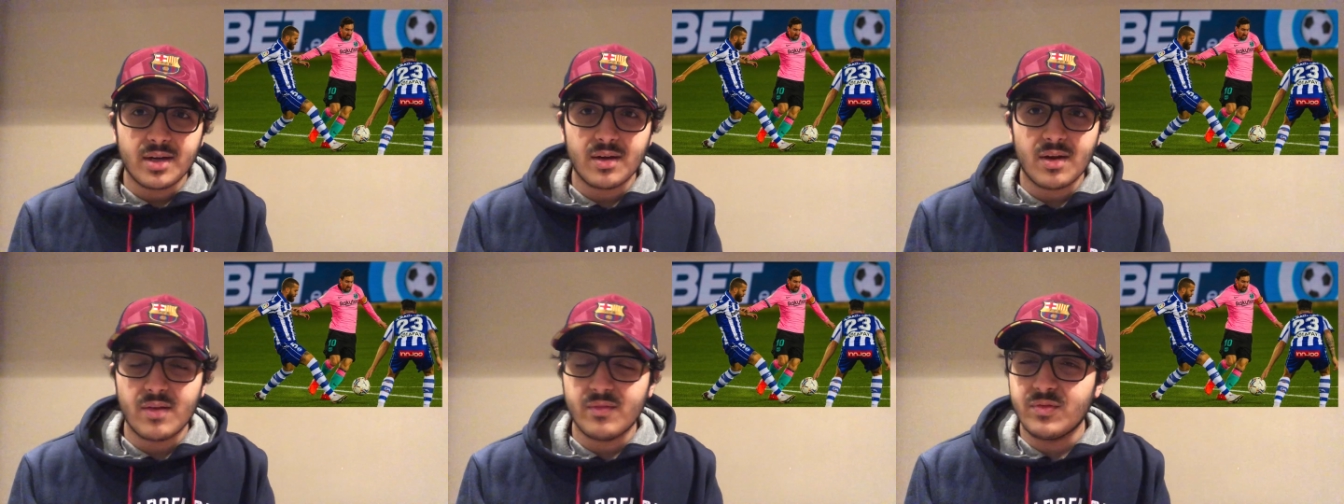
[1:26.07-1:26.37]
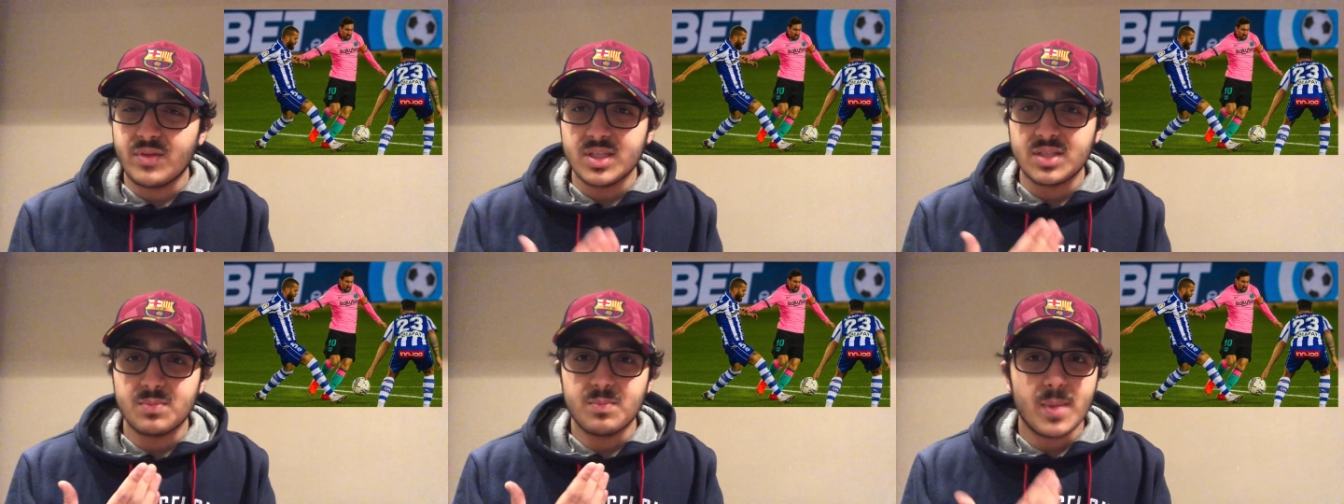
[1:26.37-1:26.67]
of
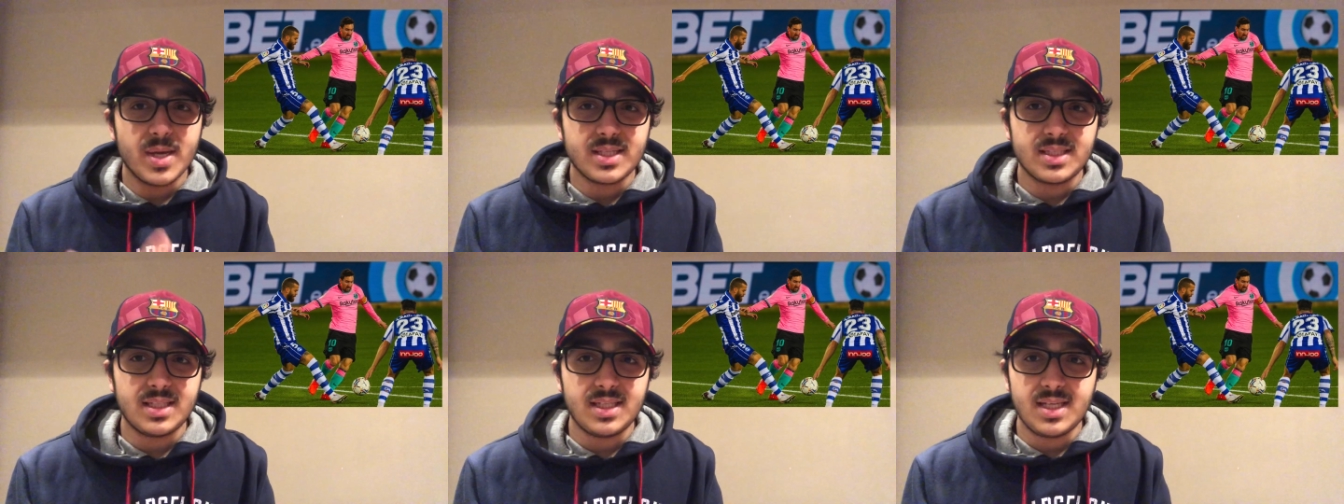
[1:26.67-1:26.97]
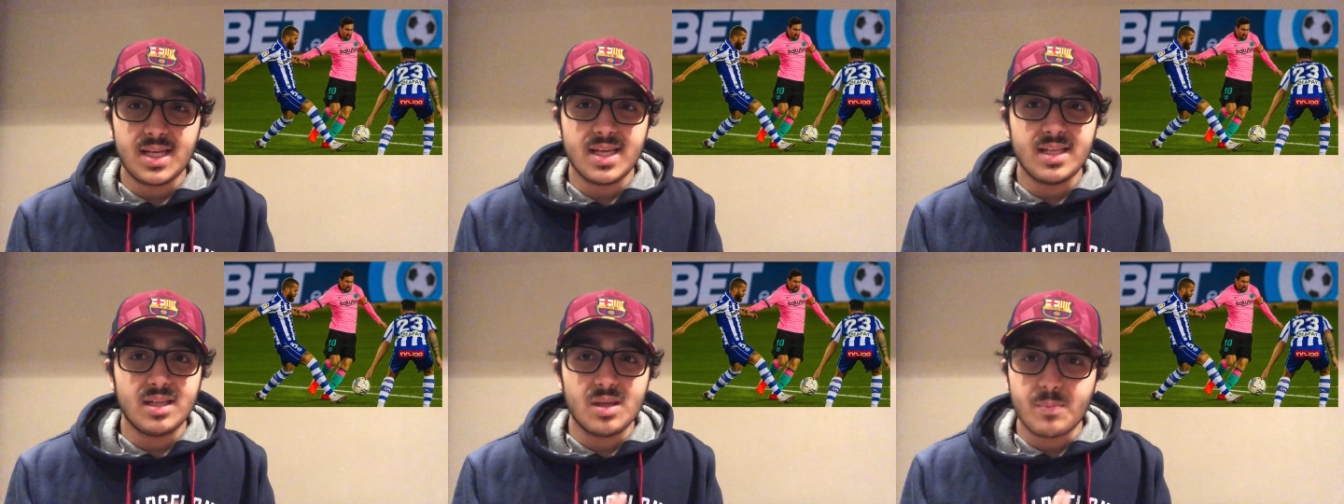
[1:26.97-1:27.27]
this Messi
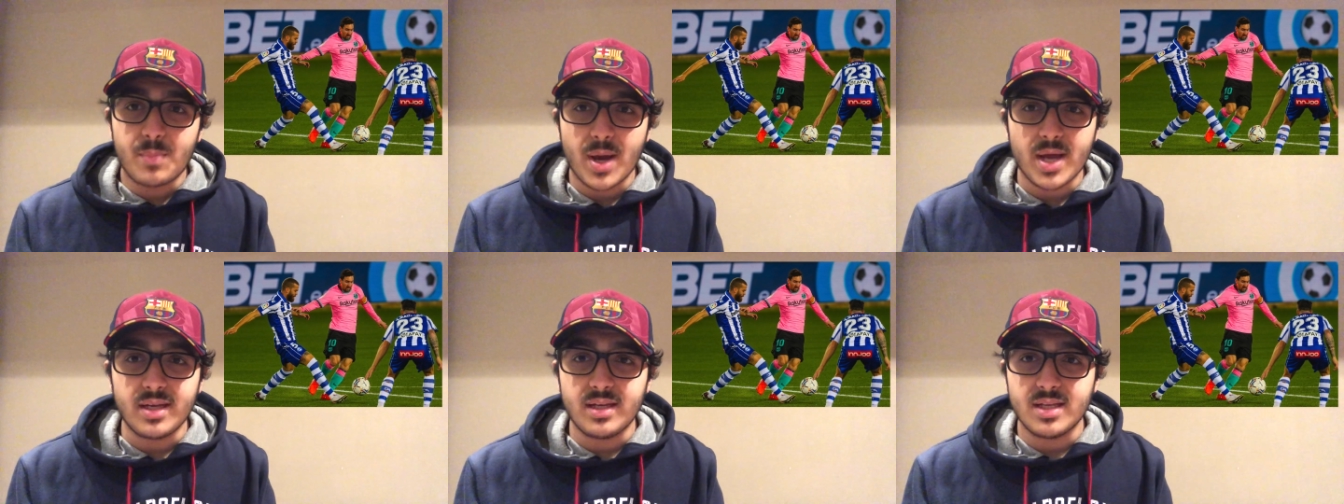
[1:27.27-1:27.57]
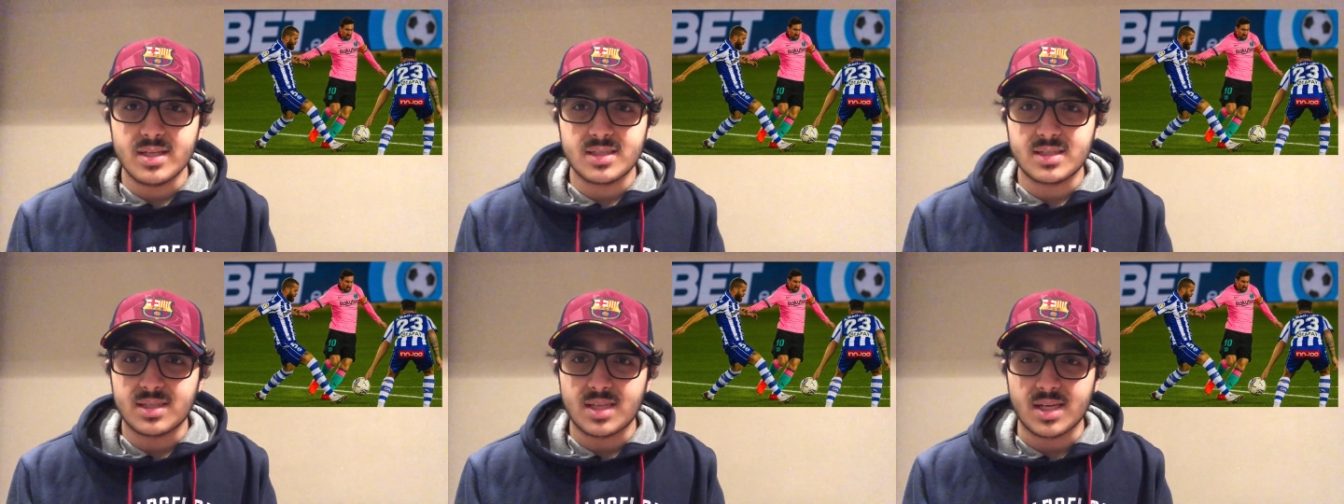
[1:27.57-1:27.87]

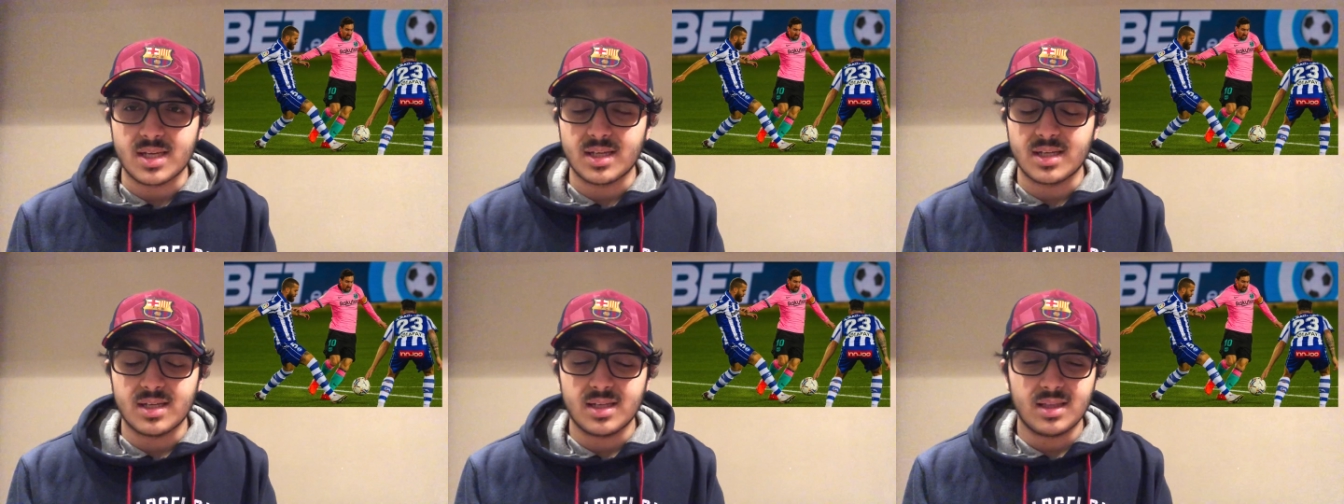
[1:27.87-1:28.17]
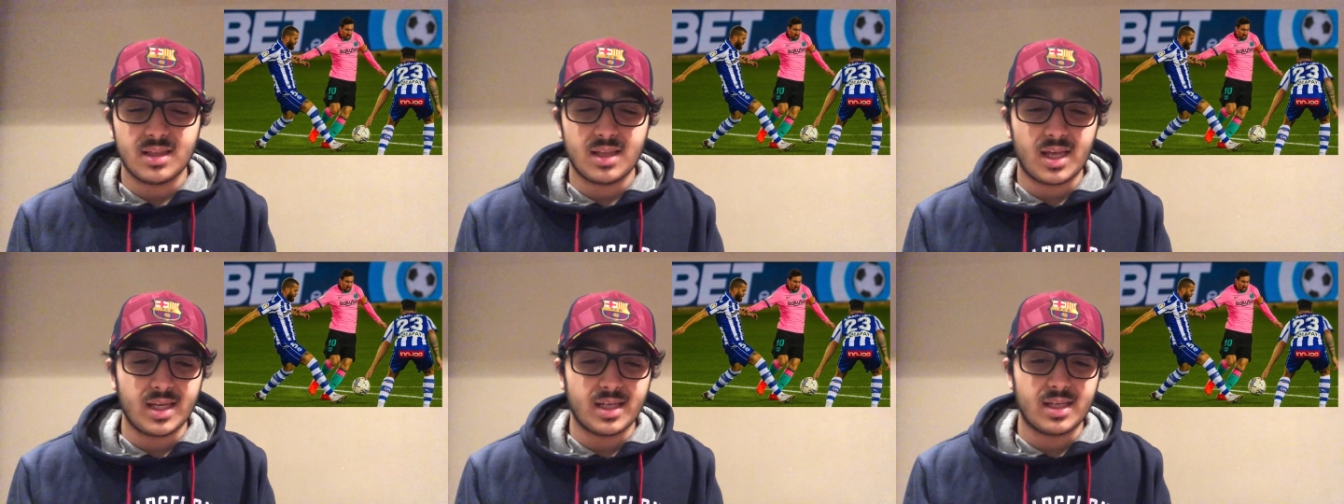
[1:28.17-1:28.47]
independence thing.
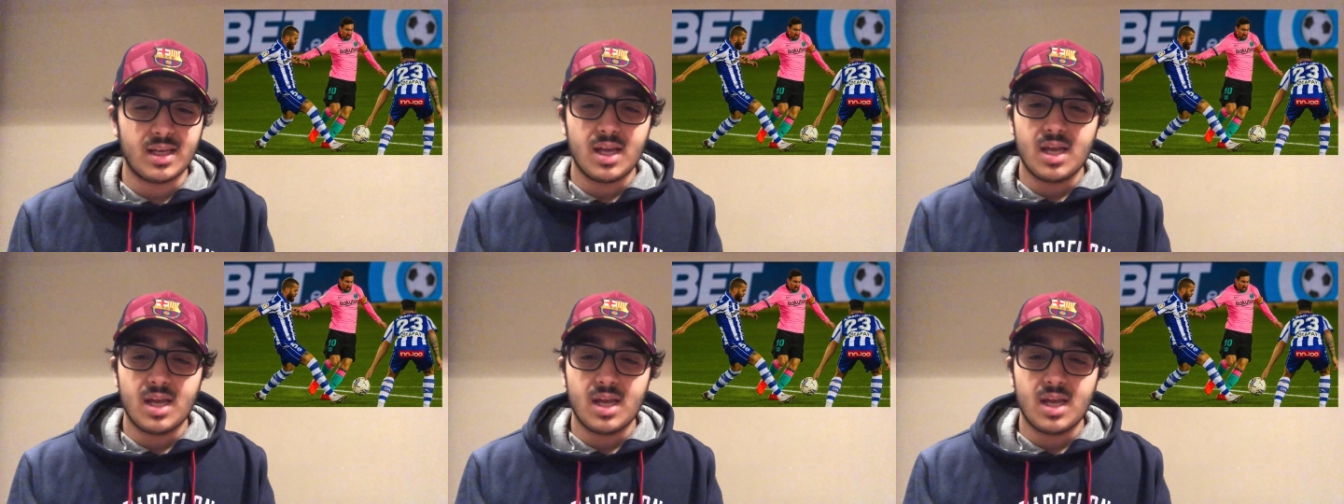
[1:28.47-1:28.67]
Like,